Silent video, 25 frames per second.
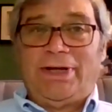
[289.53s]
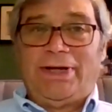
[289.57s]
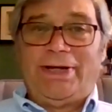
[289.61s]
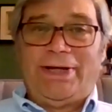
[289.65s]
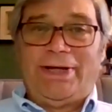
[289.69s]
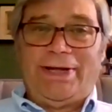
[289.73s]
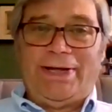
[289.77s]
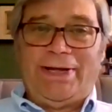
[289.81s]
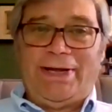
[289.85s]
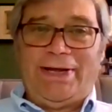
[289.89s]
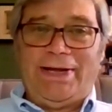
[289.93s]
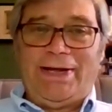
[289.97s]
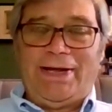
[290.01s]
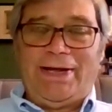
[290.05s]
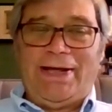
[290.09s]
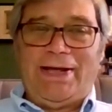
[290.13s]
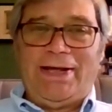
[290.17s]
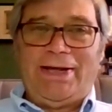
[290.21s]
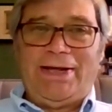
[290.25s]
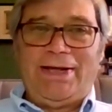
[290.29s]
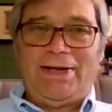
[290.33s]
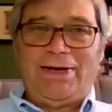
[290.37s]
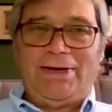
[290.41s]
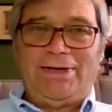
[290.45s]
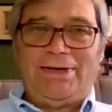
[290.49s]

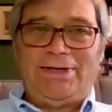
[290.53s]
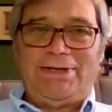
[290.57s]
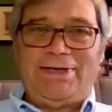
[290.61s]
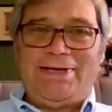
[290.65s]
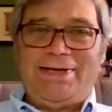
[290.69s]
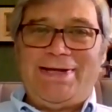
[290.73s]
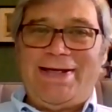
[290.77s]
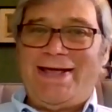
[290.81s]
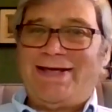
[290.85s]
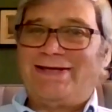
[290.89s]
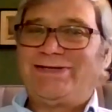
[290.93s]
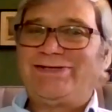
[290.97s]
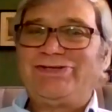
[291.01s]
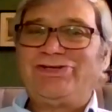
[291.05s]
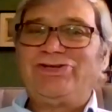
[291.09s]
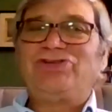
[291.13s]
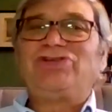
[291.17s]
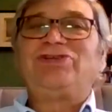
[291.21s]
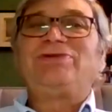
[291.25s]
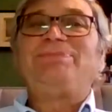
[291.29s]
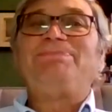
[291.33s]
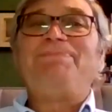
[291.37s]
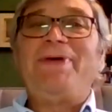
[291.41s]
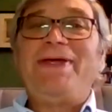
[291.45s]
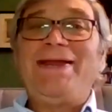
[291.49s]
And he has
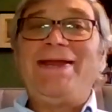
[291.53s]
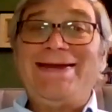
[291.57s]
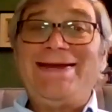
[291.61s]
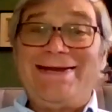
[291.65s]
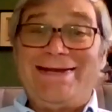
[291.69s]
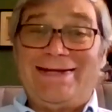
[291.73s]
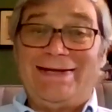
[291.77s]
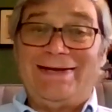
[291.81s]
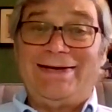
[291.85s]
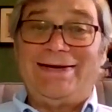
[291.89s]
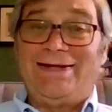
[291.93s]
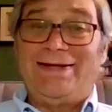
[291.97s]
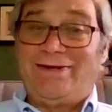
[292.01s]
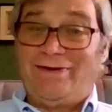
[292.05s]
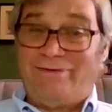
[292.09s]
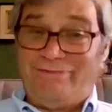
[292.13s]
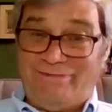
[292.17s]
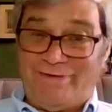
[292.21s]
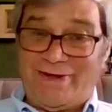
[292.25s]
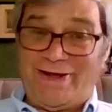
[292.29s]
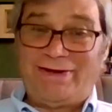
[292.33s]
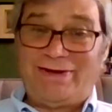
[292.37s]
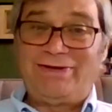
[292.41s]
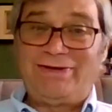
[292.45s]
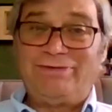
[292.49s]
suspended
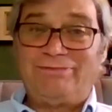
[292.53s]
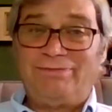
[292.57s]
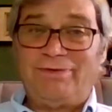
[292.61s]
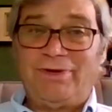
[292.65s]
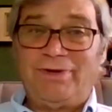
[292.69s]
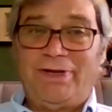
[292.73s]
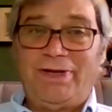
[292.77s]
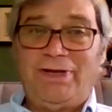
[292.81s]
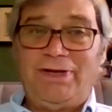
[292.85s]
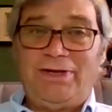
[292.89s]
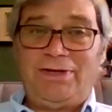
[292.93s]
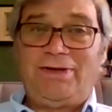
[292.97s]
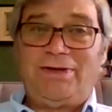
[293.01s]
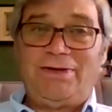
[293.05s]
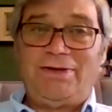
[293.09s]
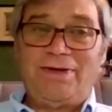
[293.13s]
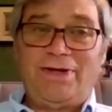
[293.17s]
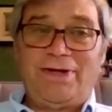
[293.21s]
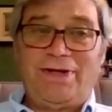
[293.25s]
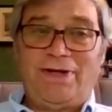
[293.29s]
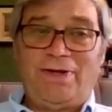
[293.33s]
effectively